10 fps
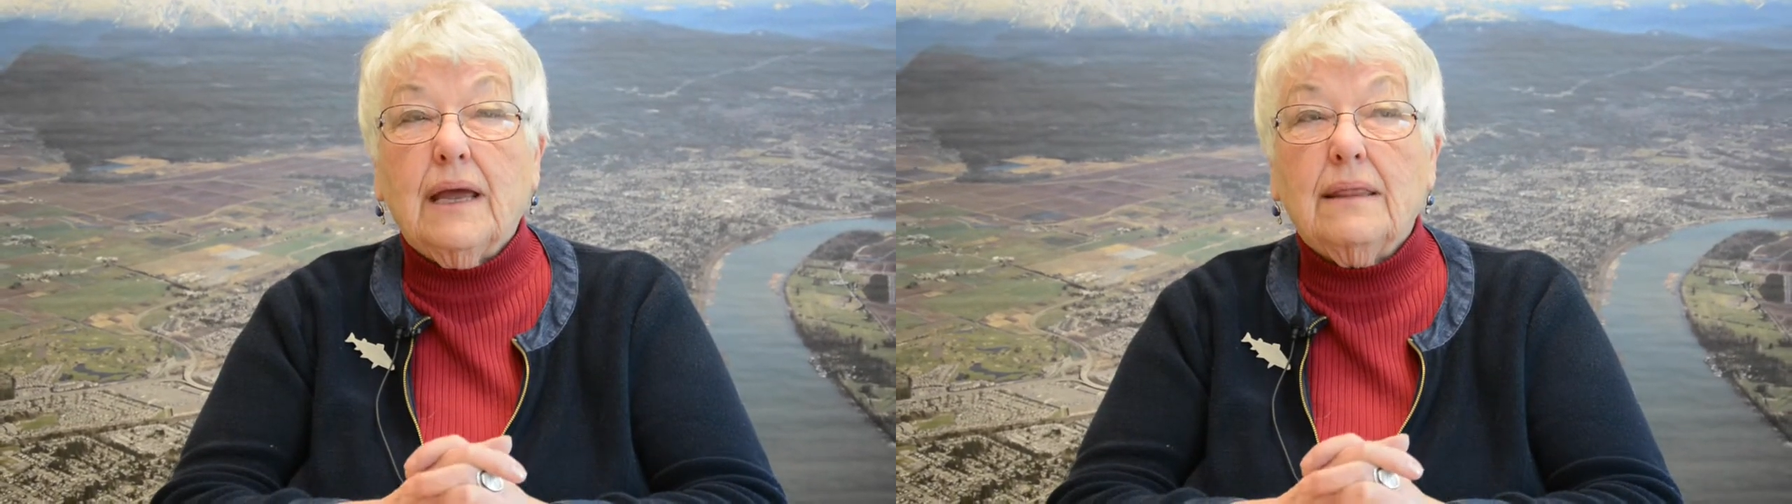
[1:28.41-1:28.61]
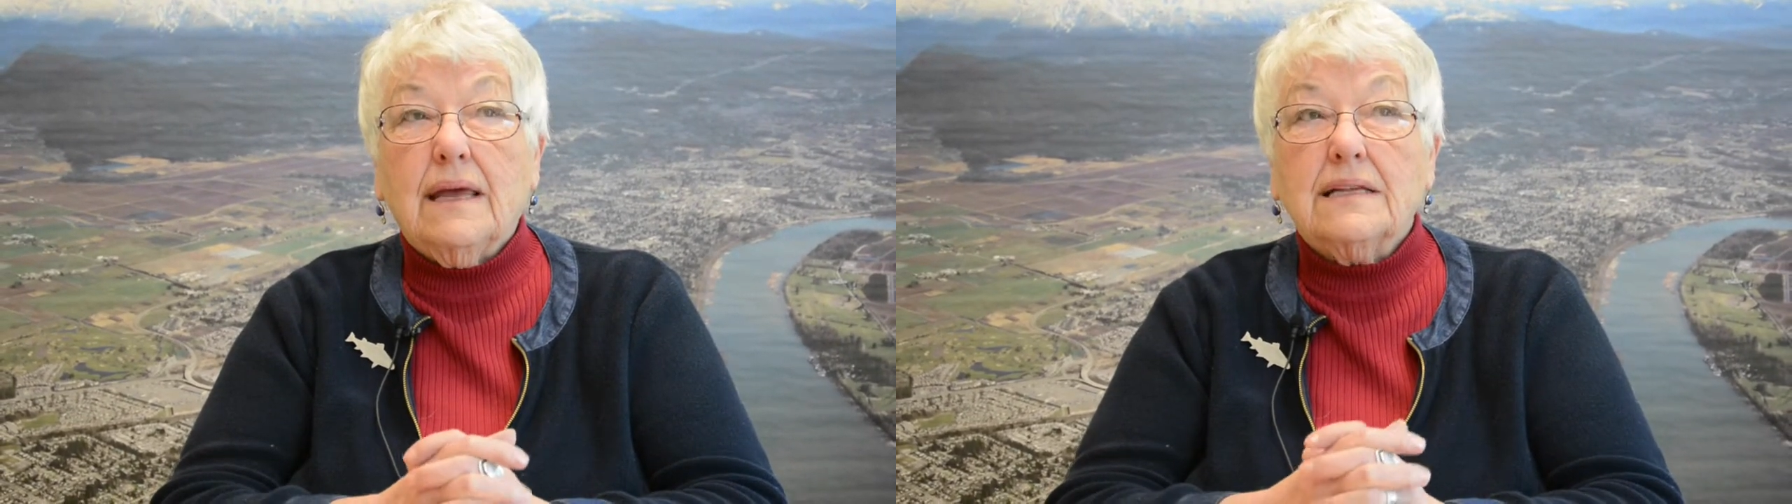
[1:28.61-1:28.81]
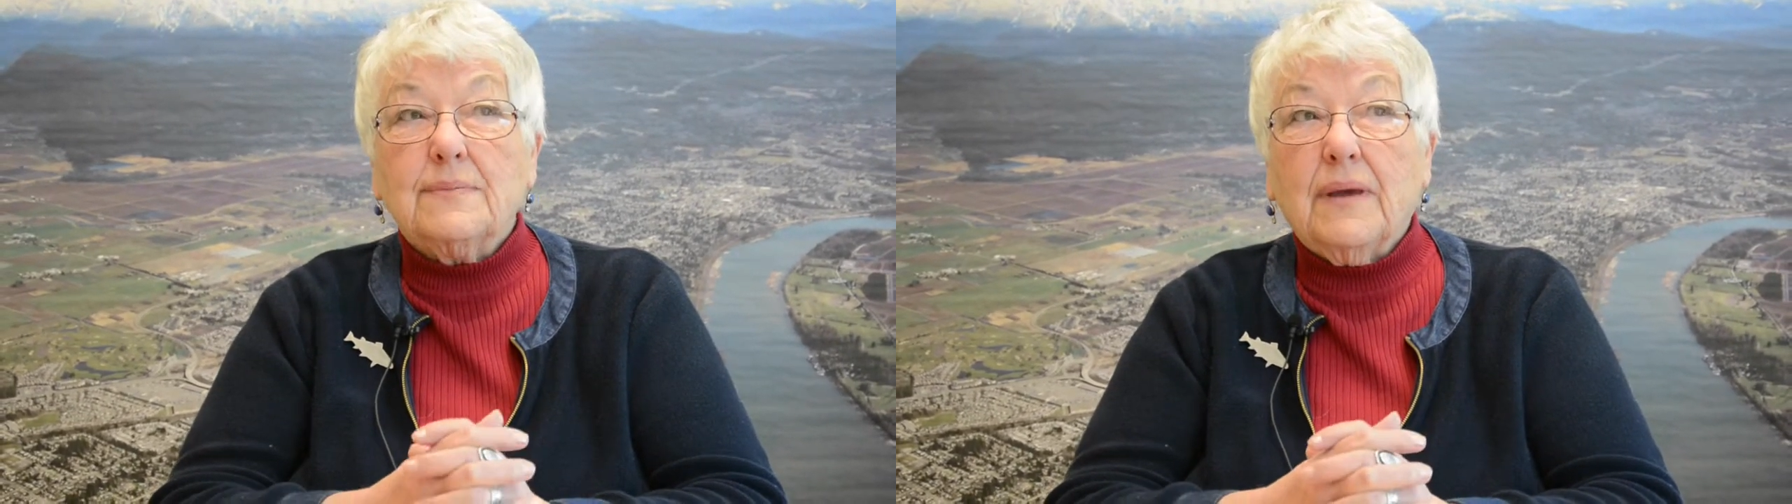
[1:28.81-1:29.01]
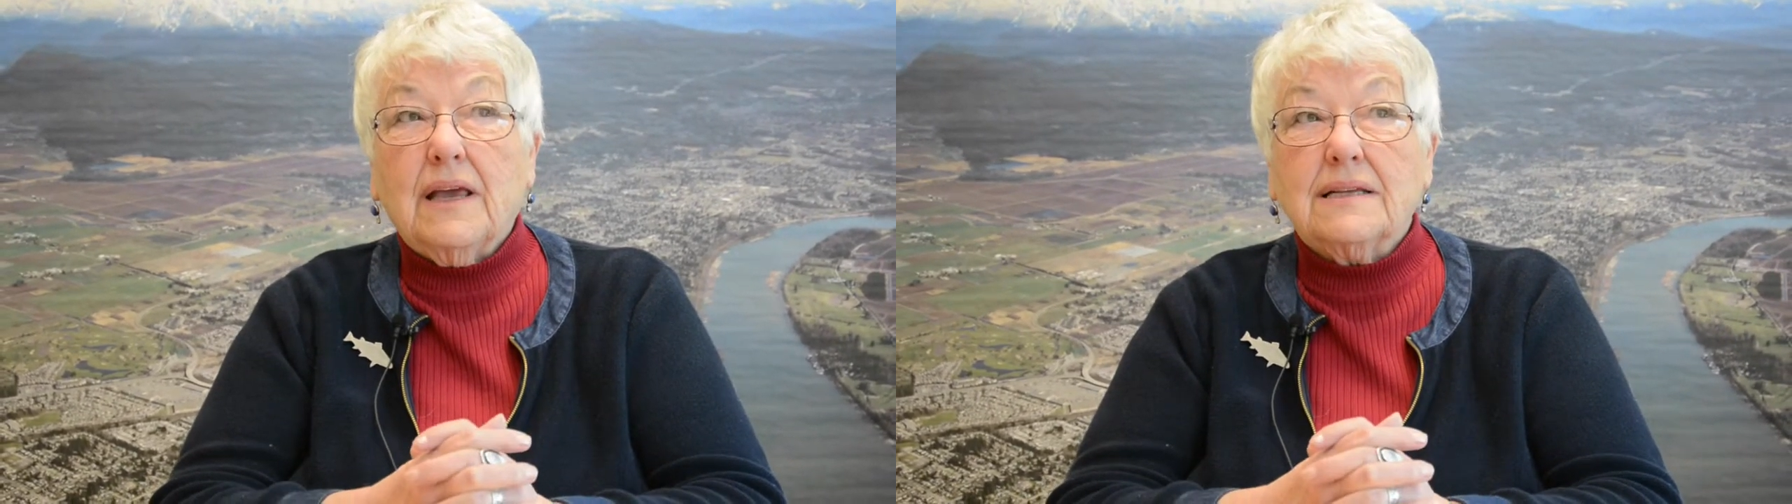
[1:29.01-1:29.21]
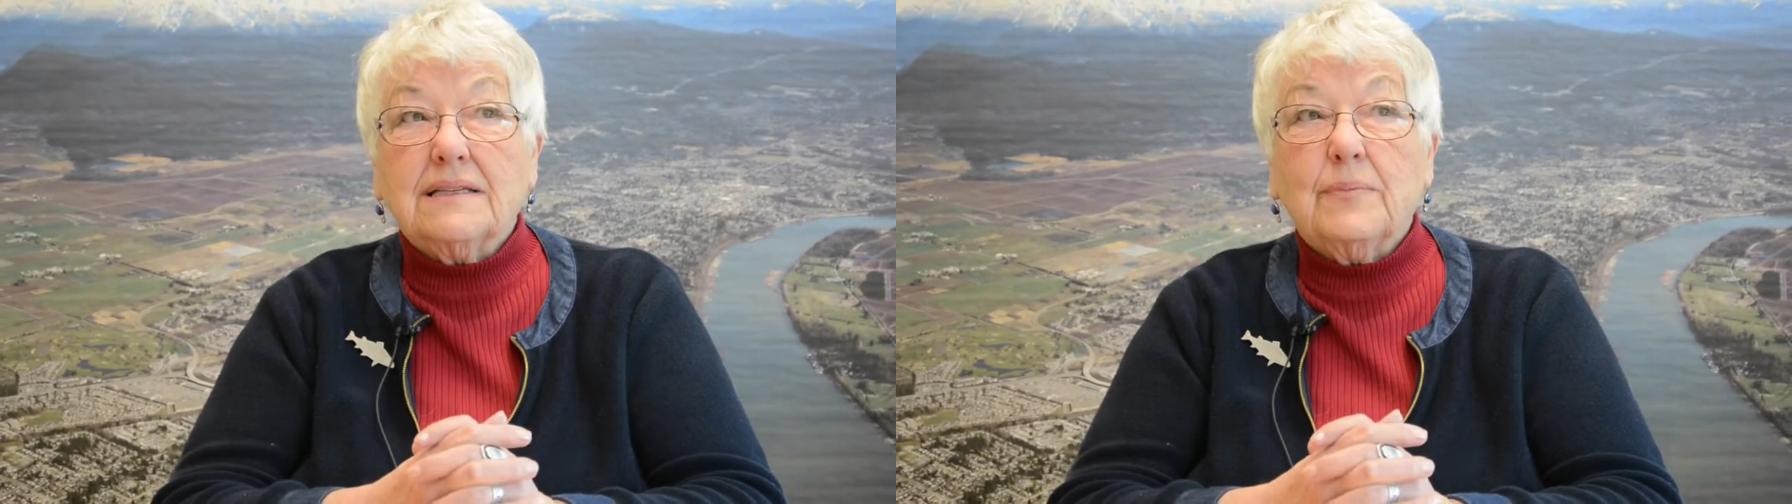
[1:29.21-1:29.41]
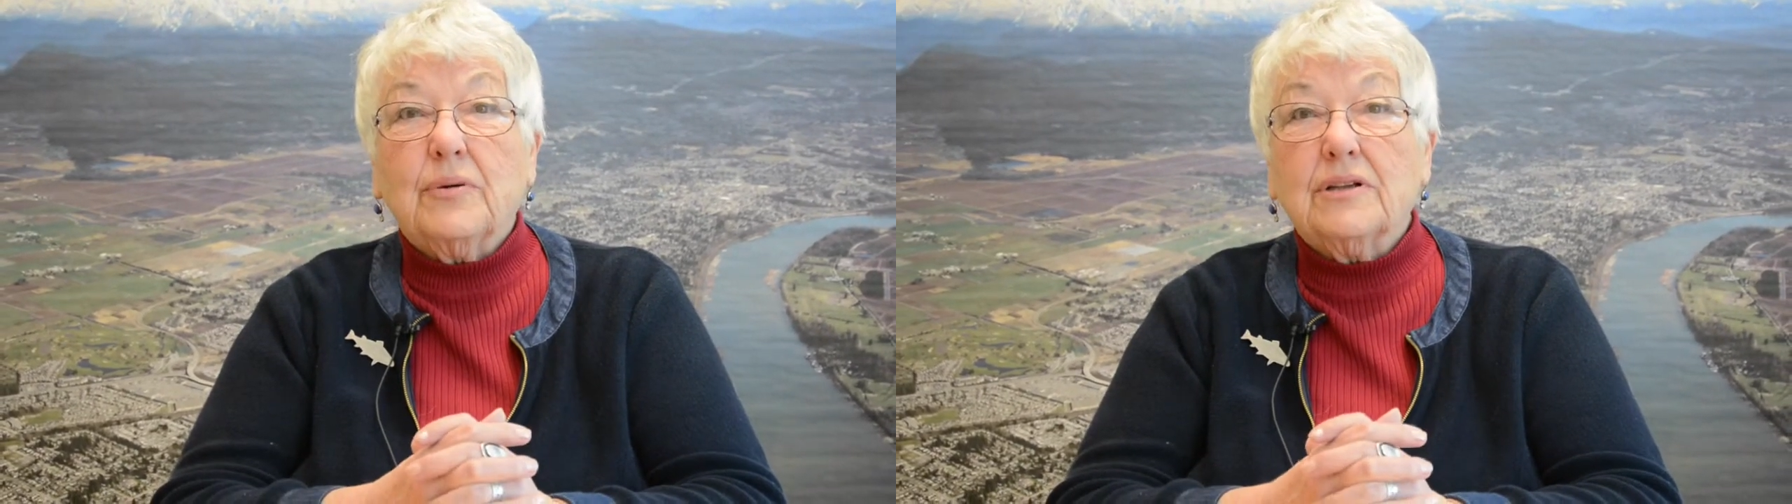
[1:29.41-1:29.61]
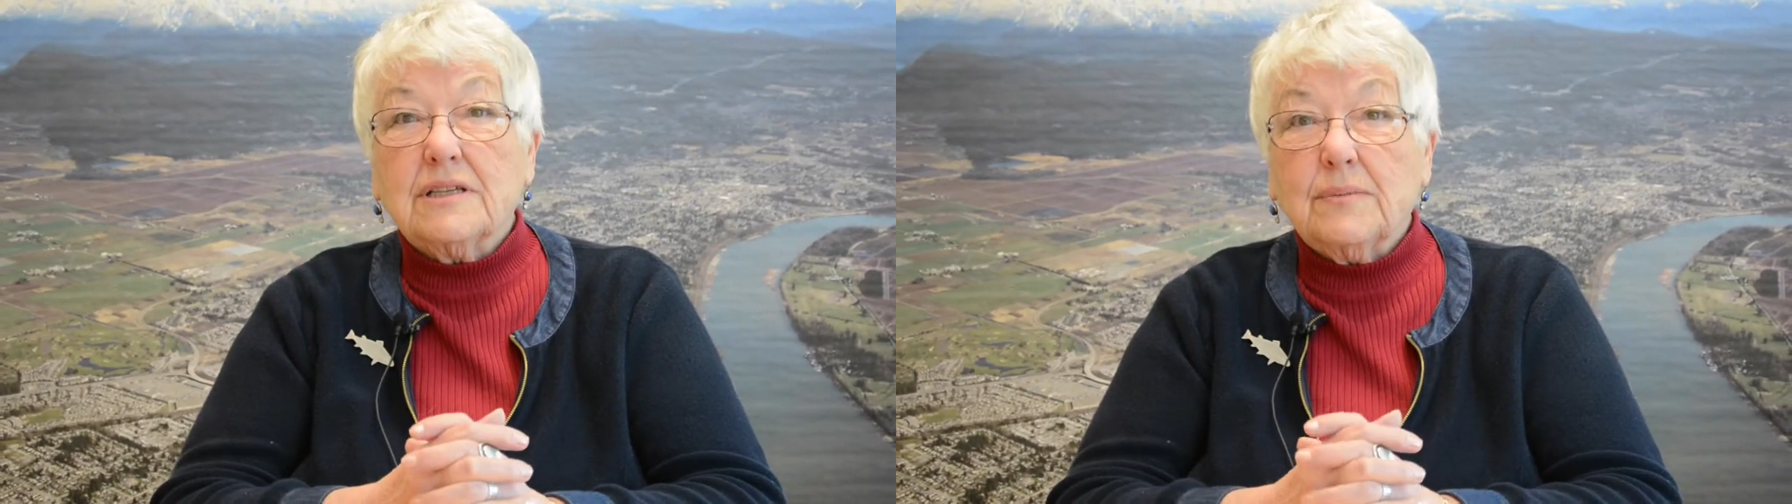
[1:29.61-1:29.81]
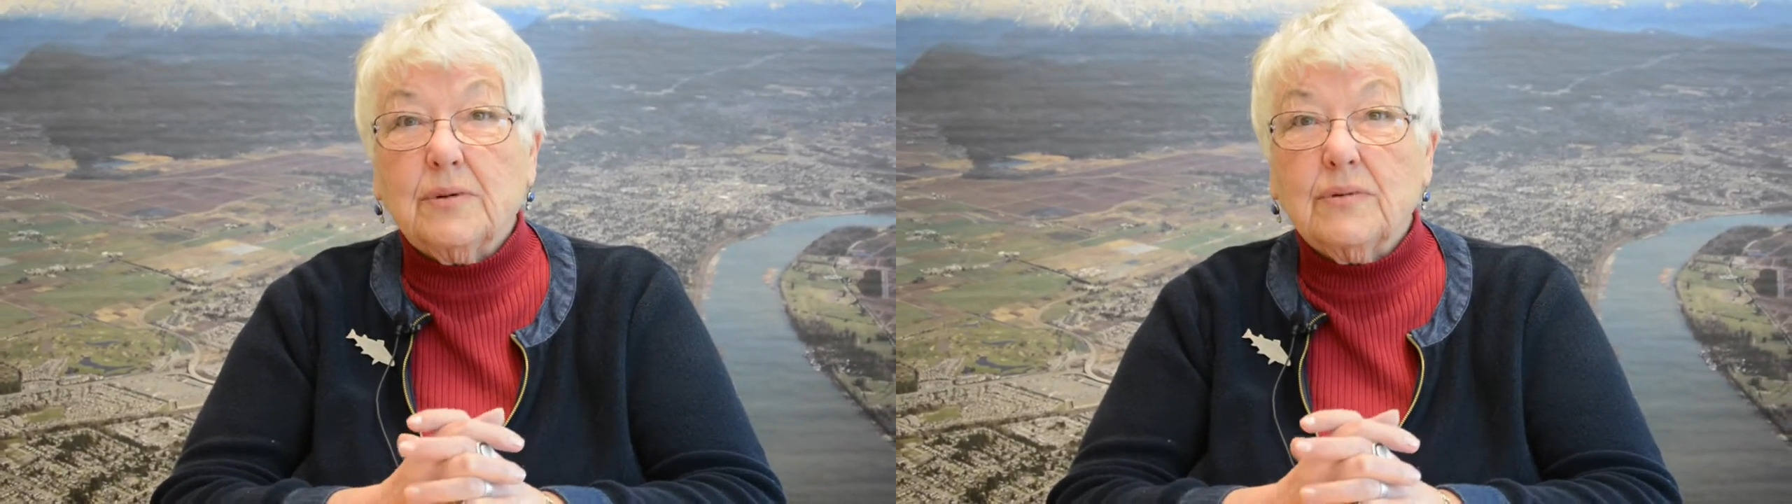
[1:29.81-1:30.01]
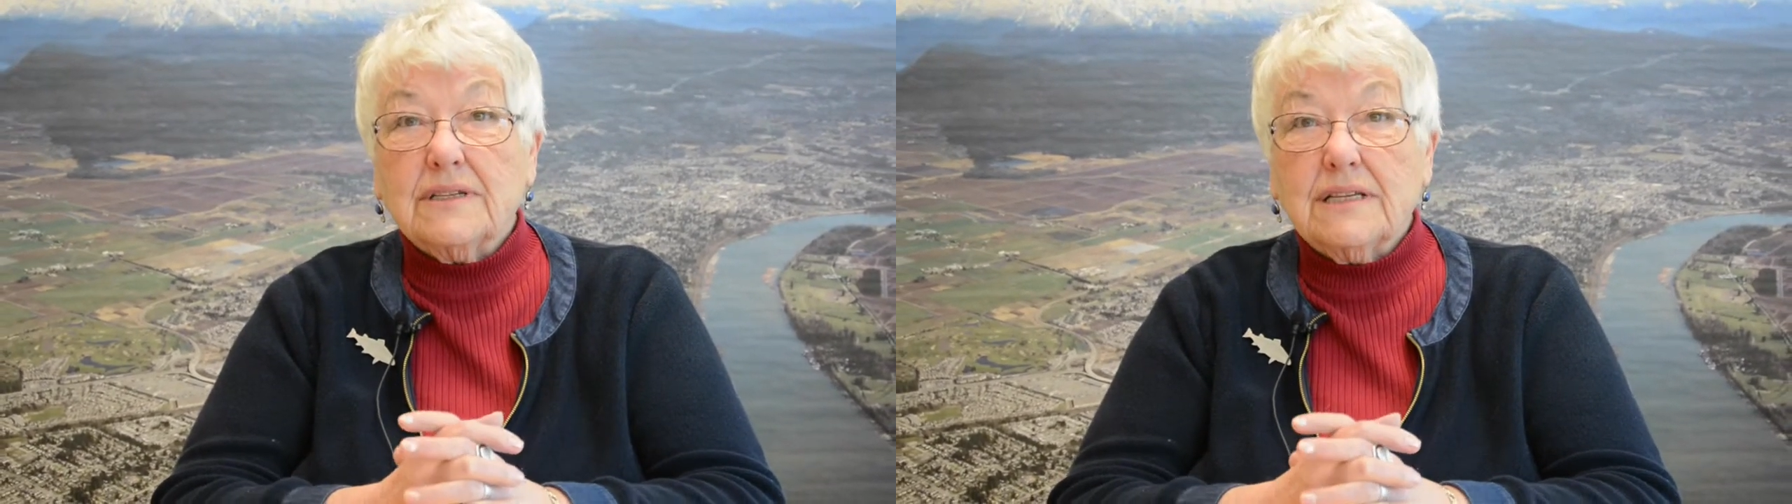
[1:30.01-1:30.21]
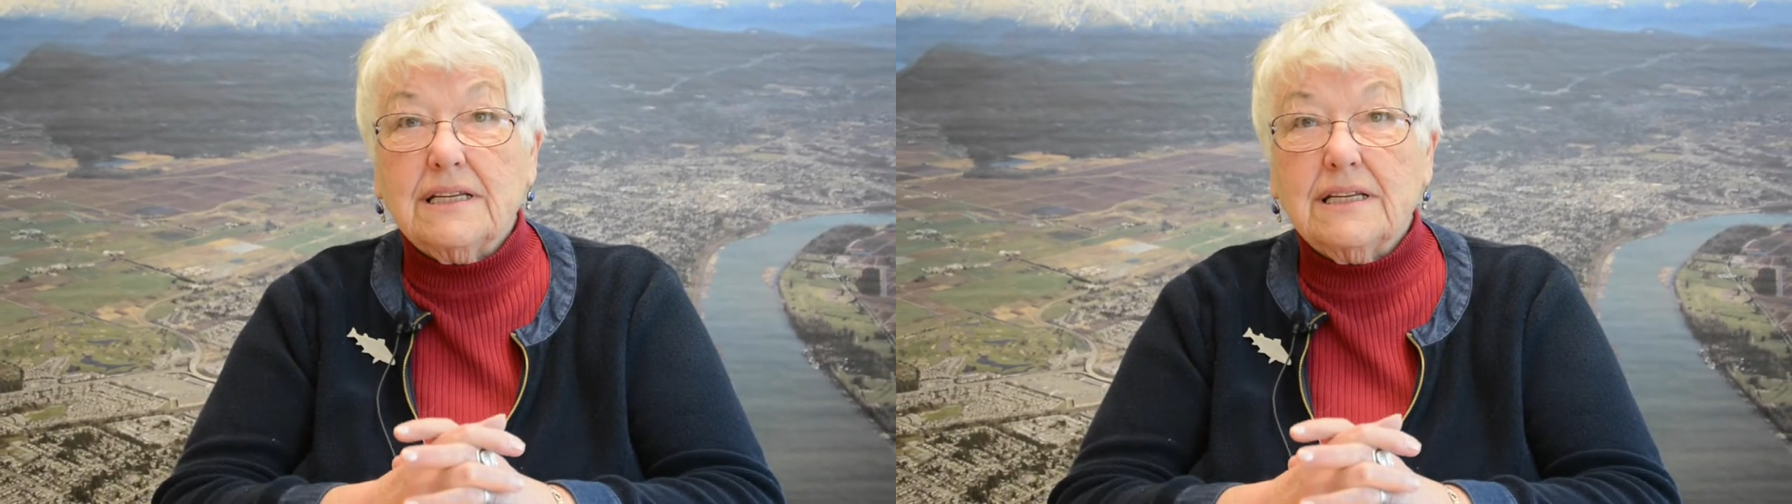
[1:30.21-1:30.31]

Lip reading: And that's because the principal was